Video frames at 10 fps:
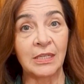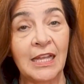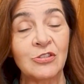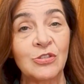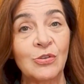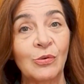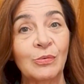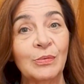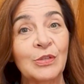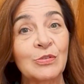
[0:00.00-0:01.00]
And
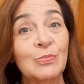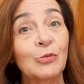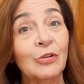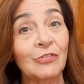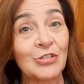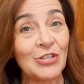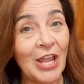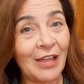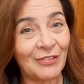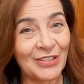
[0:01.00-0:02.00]
so there's more of a
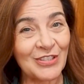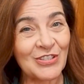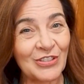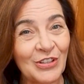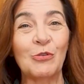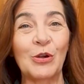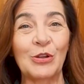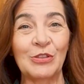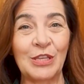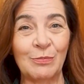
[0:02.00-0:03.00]
challenge
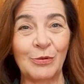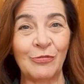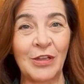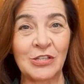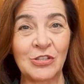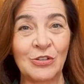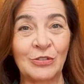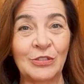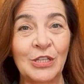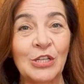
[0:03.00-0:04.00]
for the
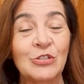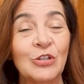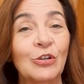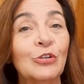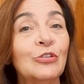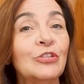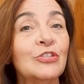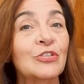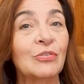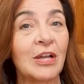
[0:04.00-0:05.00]
professional to earn the
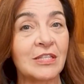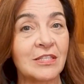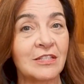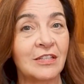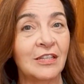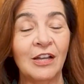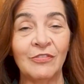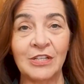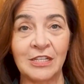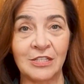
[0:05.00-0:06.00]
trust
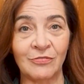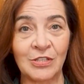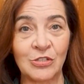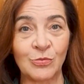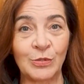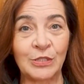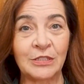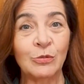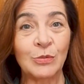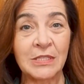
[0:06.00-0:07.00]
of an individual
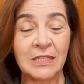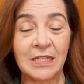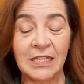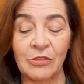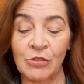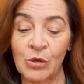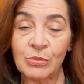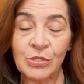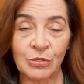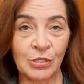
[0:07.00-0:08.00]
who is in
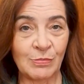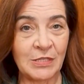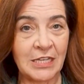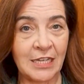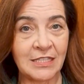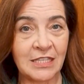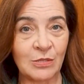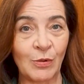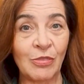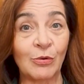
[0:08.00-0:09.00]
those
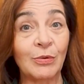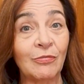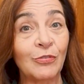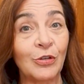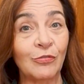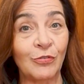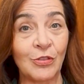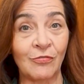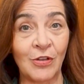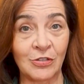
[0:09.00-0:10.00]
circumstances when they're referred for
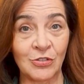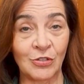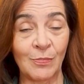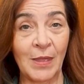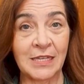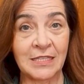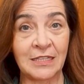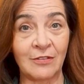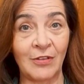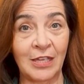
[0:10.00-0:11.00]
the functional
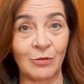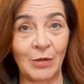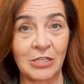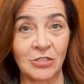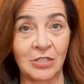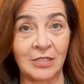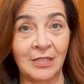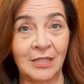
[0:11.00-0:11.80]
capacity evaluation.